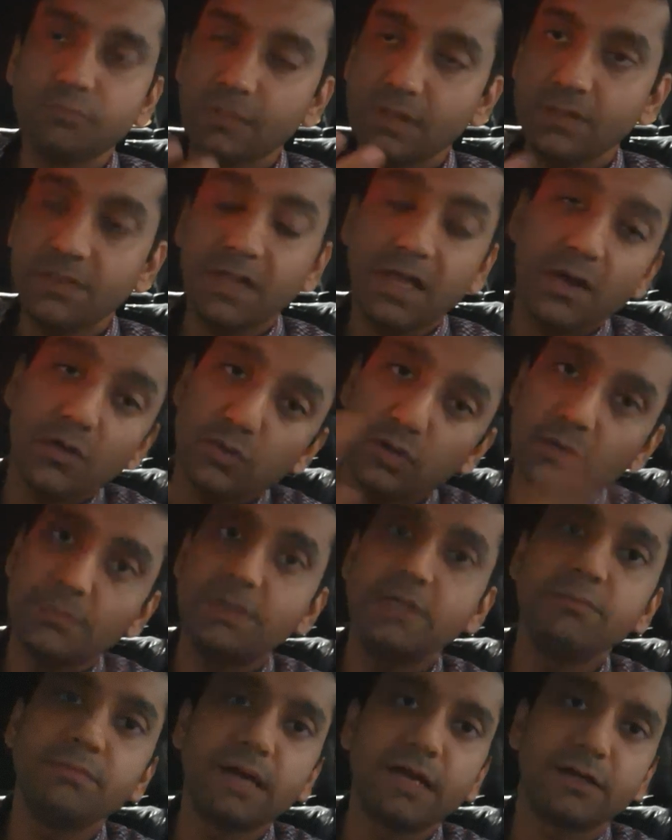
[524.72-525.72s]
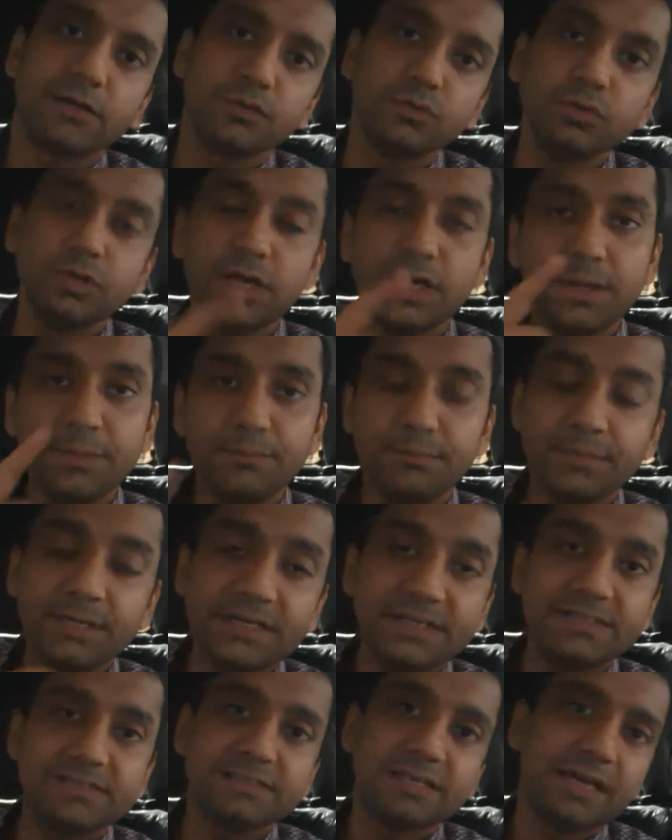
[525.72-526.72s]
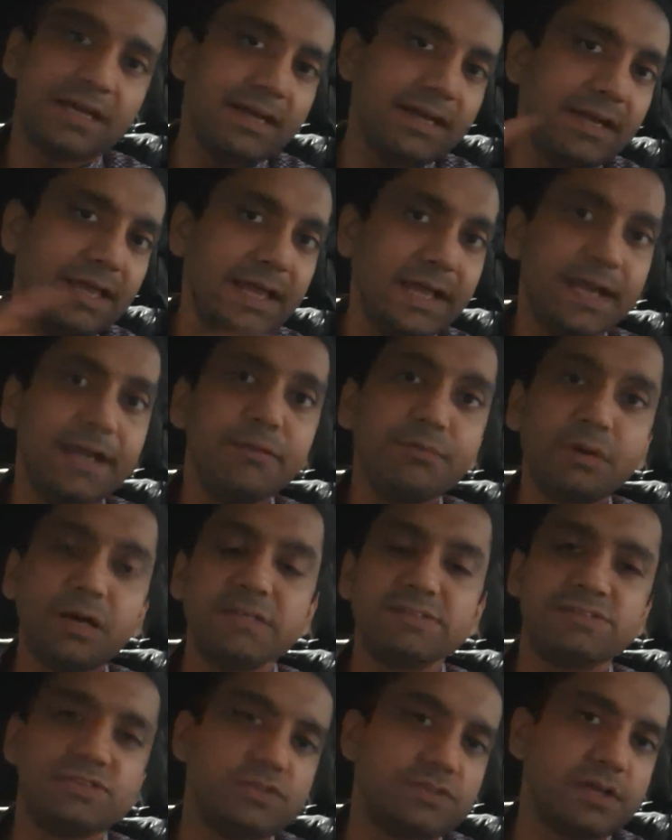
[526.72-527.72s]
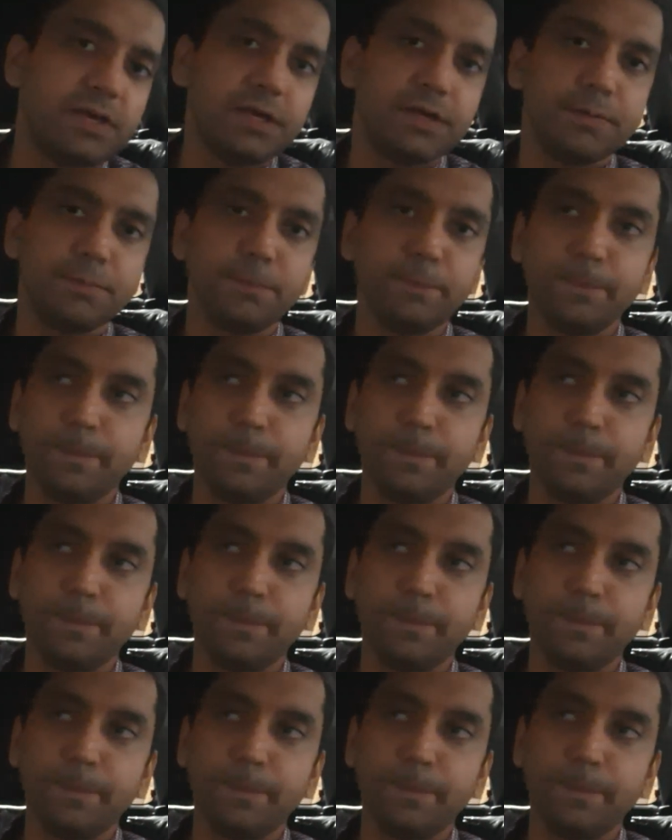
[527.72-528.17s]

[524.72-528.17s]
Now coming back to big desire and mass desire.